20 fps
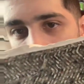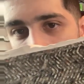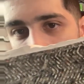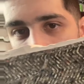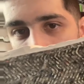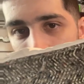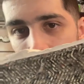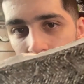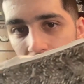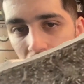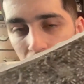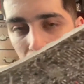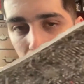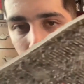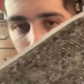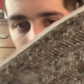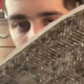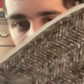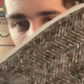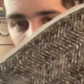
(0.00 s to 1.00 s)
and just
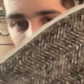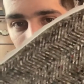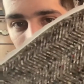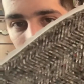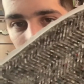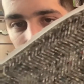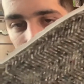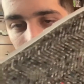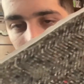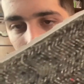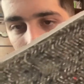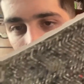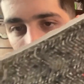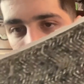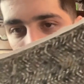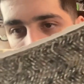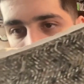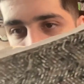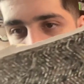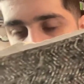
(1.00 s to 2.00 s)
put onto the bottom of
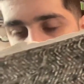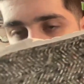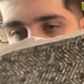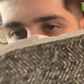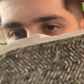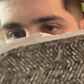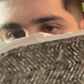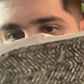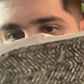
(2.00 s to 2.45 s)
this, which is really